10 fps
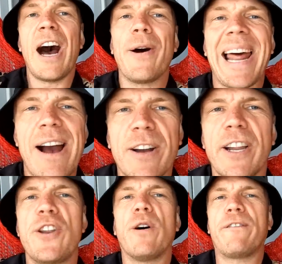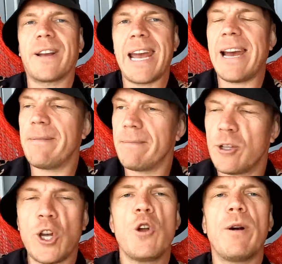Oh, and how can I not forget the
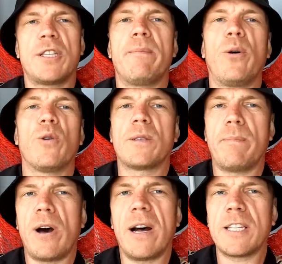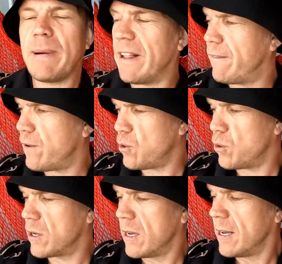2 most important parts about the food.
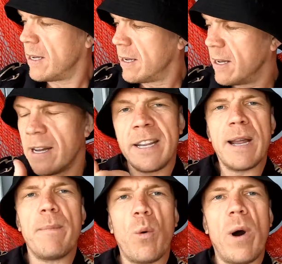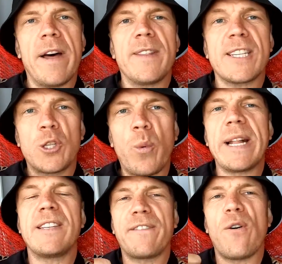Number 1, there's a
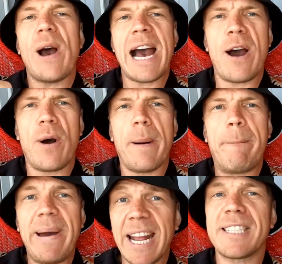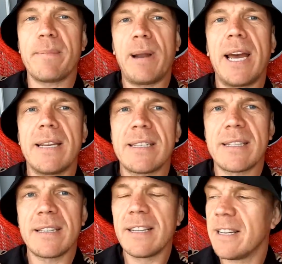24-hour pizza place,
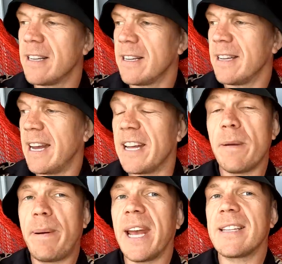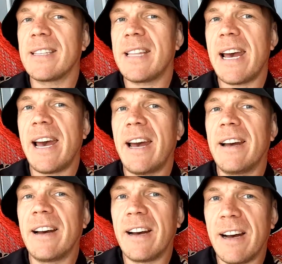and the pizzas there
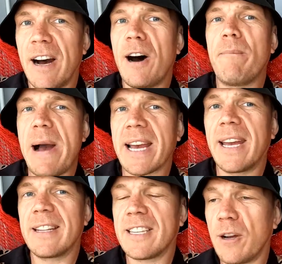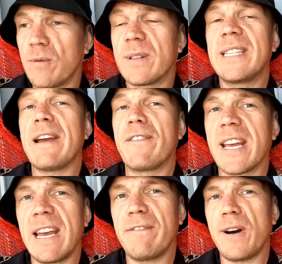are banging, so definitely
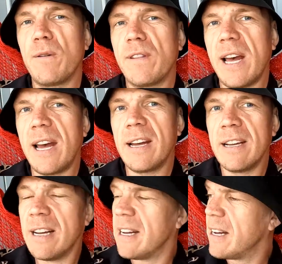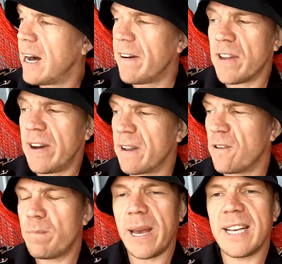get involved there. After you've had a
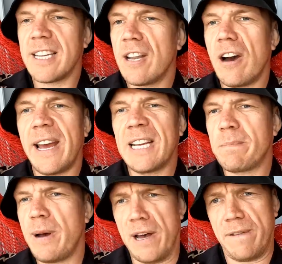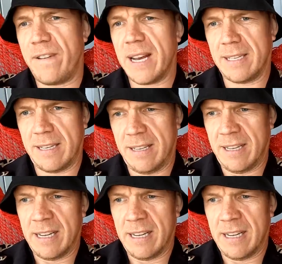few beers at night, it's perfect.